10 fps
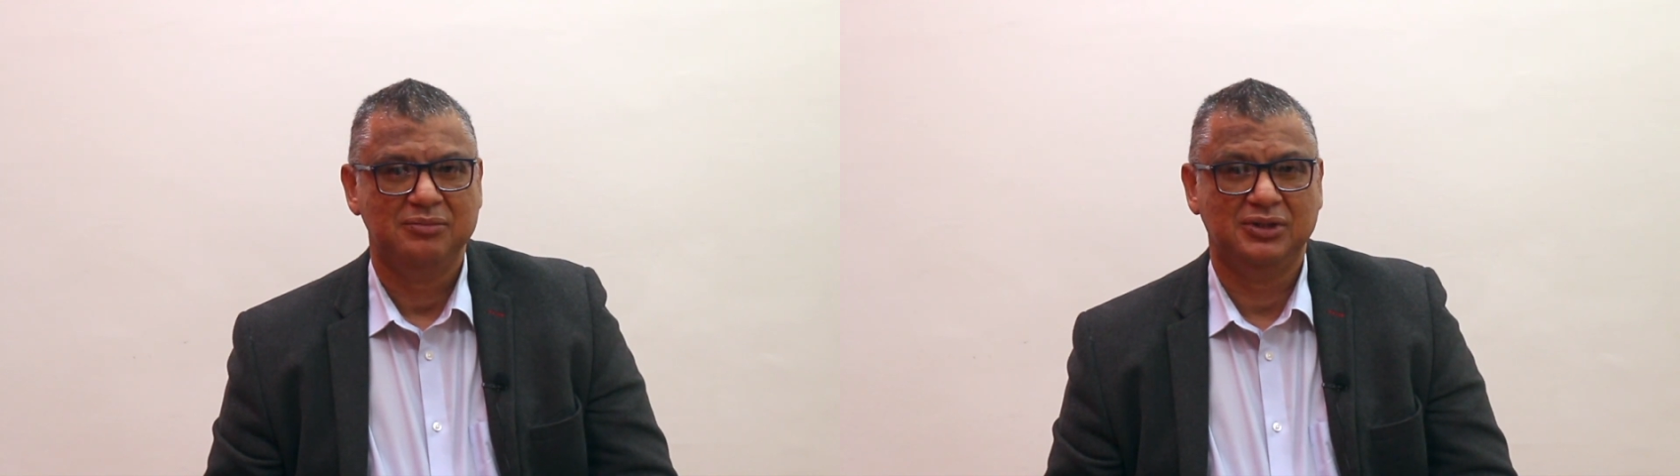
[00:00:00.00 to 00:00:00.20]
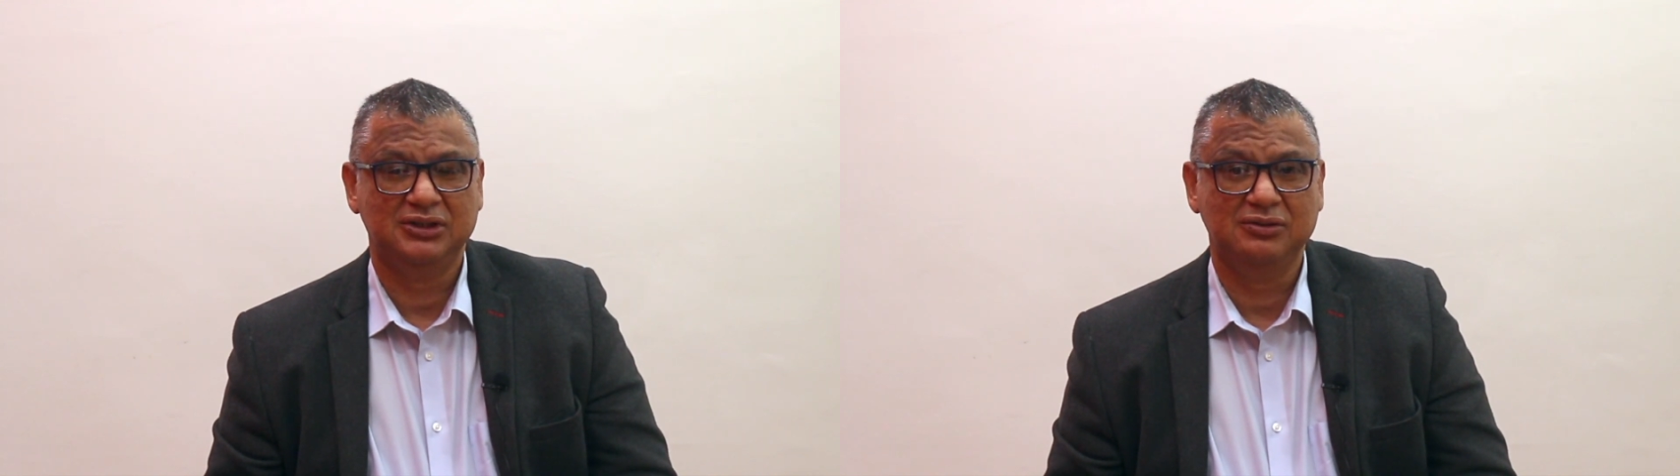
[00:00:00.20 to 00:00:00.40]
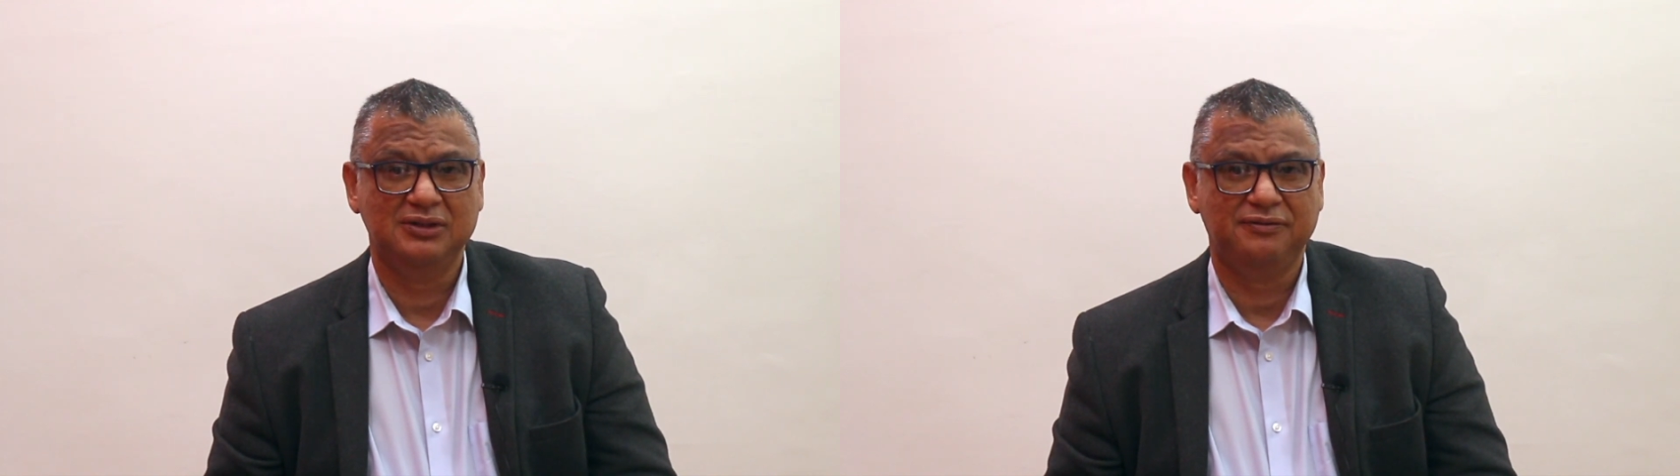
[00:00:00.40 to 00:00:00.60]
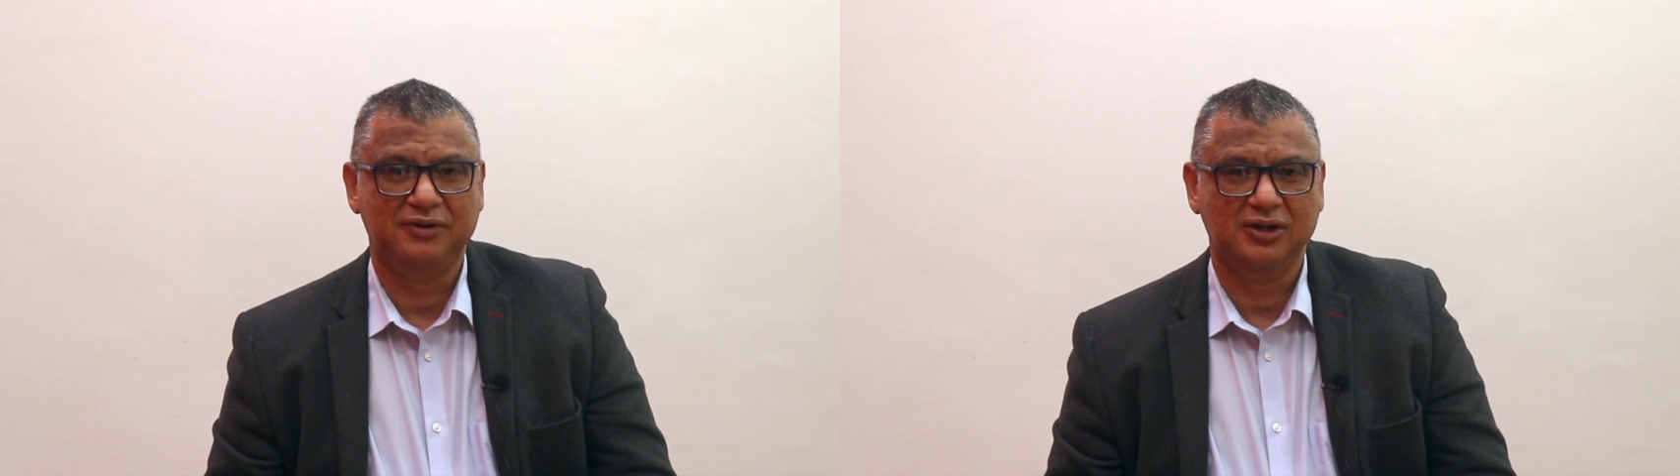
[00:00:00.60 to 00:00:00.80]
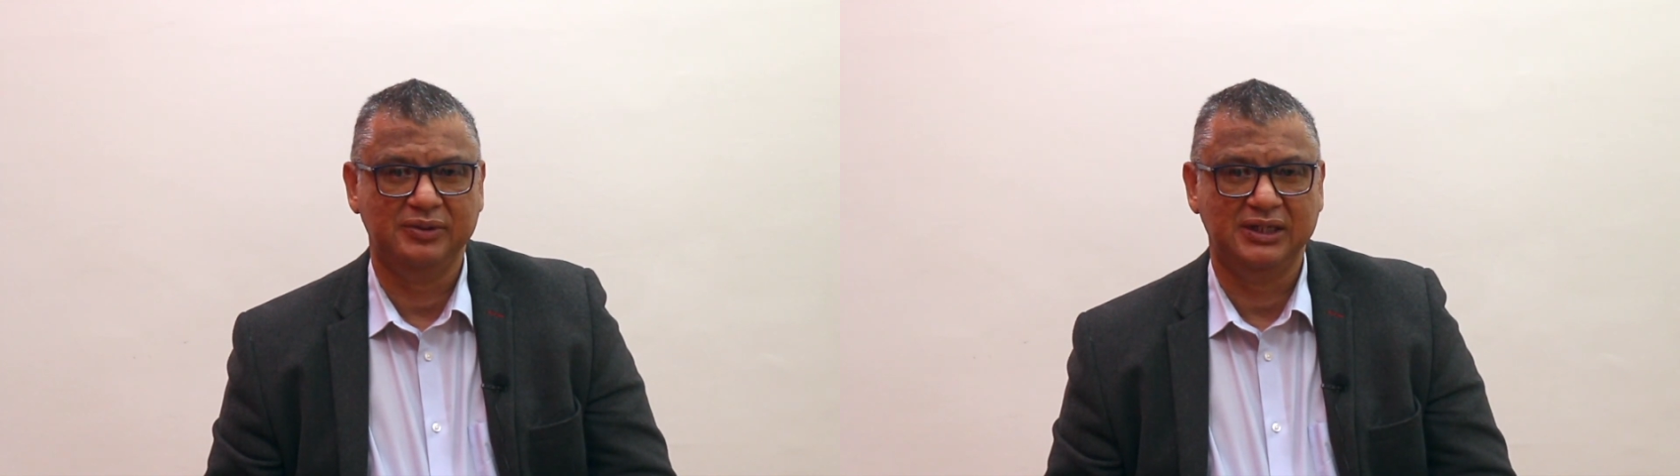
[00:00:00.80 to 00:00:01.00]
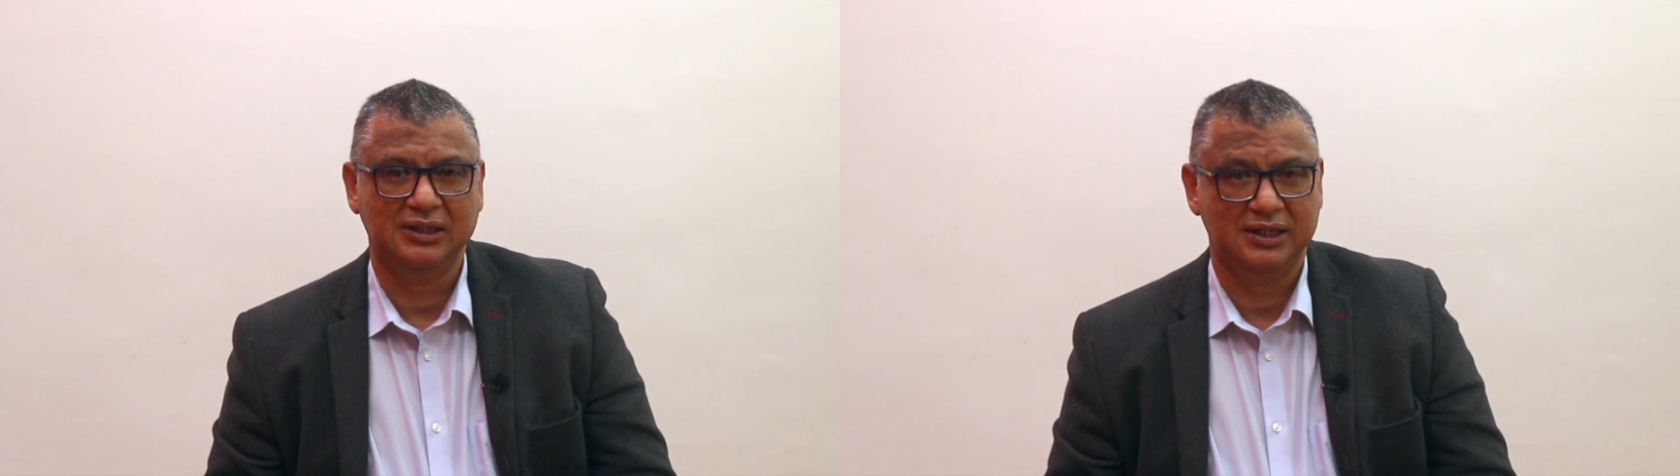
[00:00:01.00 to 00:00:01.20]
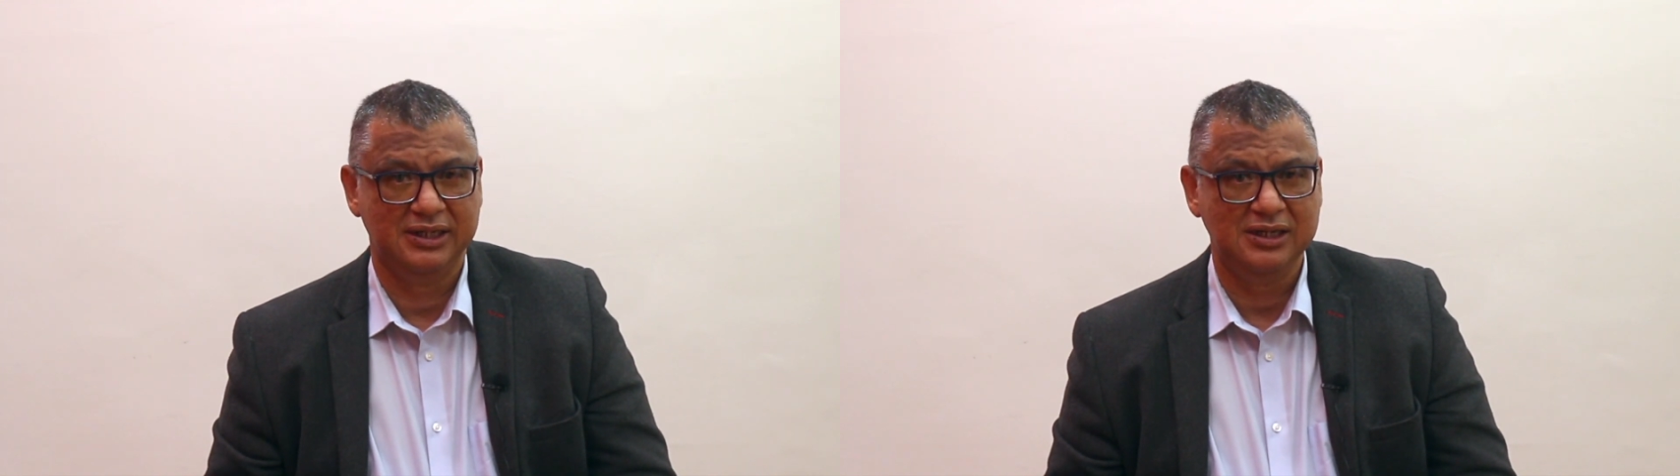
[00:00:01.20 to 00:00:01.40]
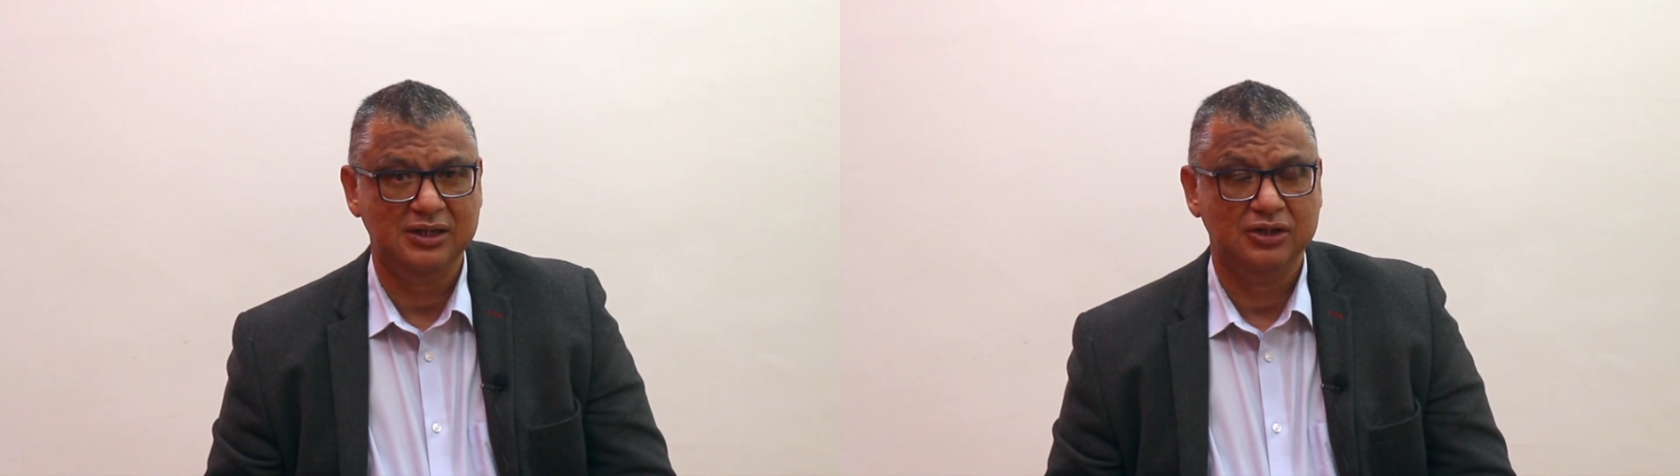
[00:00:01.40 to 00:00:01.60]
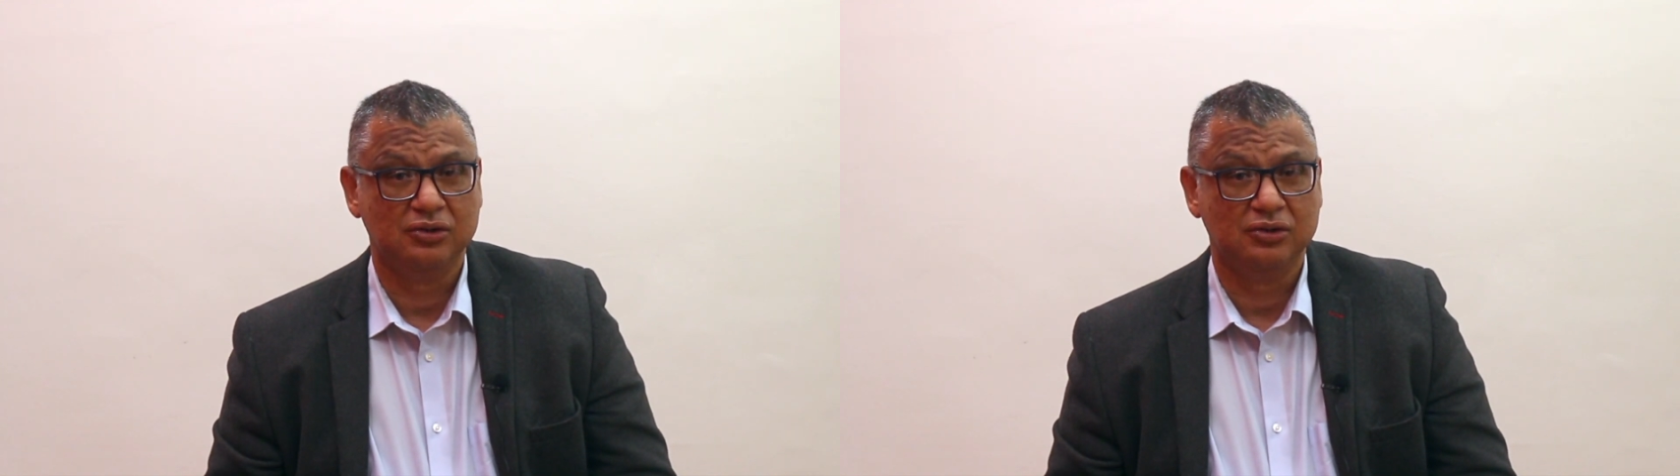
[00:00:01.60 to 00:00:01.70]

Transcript: must do the following. A.